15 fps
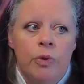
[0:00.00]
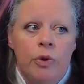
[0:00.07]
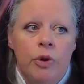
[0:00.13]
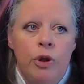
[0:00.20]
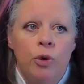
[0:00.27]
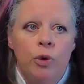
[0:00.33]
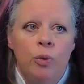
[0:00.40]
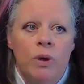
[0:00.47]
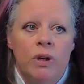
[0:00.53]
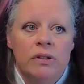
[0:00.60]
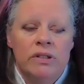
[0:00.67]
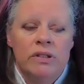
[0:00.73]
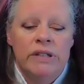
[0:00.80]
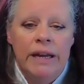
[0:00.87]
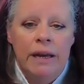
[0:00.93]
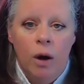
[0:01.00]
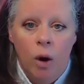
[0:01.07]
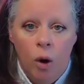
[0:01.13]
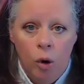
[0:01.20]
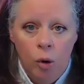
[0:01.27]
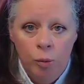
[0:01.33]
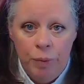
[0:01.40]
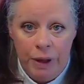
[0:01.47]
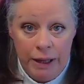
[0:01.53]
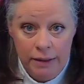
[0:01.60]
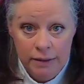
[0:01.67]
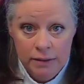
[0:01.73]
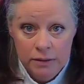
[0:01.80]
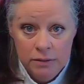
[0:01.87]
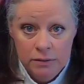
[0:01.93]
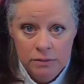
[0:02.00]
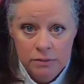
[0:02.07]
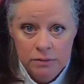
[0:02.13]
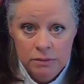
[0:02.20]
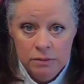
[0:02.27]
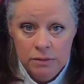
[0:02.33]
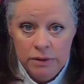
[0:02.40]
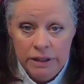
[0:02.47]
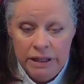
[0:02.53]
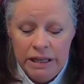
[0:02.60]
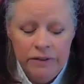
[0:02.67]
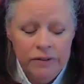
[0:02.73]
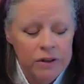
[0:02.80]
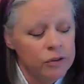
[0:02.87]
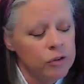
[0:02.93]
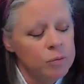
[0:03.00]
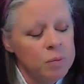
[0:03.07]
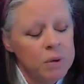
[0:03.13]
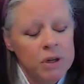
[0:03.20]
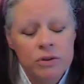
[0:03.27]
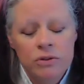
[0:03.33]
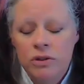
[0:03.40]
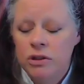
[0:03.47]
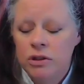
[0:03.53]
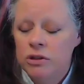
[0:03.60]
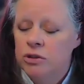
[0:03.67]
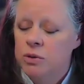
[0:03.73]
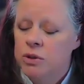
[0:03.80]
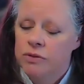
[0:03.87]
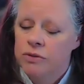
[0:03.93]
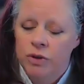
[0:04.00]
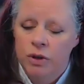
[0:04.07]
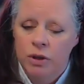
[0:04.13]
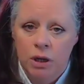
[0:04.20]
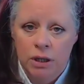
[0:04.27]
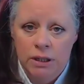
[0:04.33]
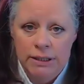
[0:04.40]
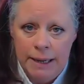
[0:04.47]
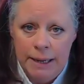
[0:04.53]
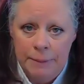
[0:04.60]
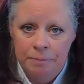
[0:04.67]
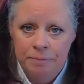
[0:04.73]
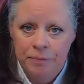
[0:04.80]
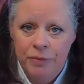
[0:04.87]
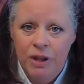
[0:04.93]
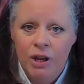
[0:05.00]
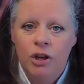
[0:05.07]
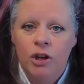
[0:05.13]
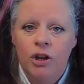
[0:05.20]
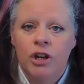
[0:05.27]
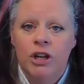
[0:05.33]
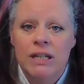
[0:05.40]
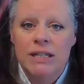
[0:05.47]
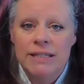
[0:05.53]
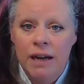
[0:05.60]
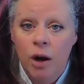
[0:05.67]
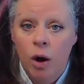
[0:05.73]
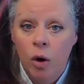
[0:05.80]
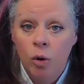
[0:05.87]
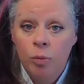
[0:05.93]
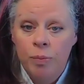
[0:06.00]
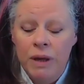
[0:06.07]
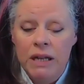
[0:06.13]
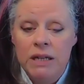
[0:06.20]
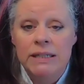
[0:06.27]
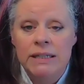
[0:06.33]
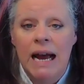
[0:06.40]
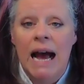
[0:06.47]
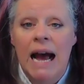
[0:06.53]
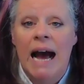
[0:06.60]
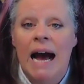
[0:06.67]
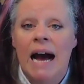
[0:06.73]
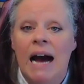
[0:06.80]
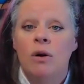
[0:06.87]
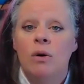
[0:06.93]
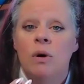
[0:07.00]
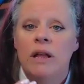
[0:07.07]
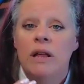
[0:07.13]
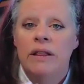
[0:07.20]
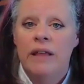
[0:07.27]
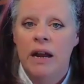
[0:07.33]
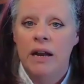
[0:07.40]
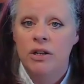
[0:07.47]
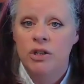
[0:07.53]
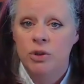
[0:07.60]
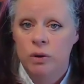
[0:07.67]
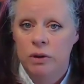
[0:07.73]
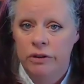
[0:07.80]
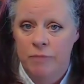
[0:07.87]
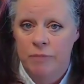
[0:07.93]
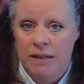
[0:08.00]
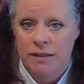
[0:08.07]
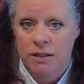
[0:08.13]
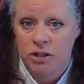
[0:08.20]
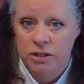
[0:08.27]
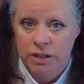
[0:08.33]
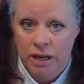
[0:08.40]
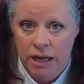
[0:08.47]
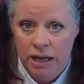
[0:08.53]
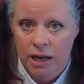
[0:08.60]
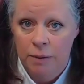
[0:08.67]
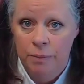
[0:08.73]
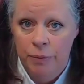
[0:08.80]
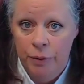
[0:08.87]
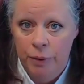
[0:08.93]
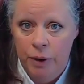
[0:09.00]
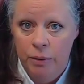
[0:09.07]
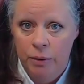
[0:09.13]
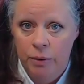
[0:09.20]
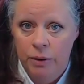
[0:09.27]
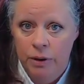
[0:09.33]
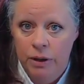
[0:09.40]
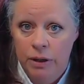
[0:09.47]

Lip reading: You will stay open, even if you've been using your intuition for a long time. You're going to stay open to how that intuitive message is going to come through.